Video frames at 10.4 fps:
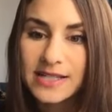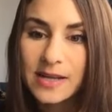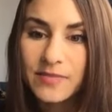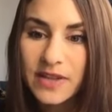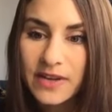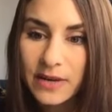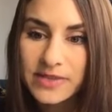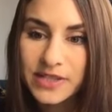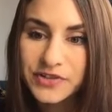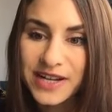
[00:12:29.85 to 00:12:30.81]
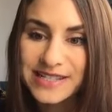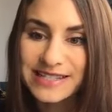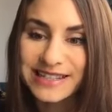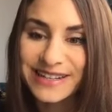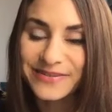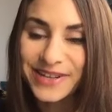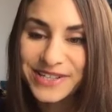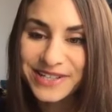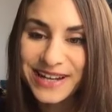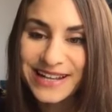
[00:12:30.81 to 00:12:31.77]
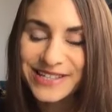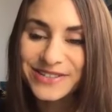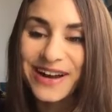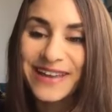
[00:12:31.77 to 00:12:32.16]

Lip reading: Something that I was interested in. What should I do?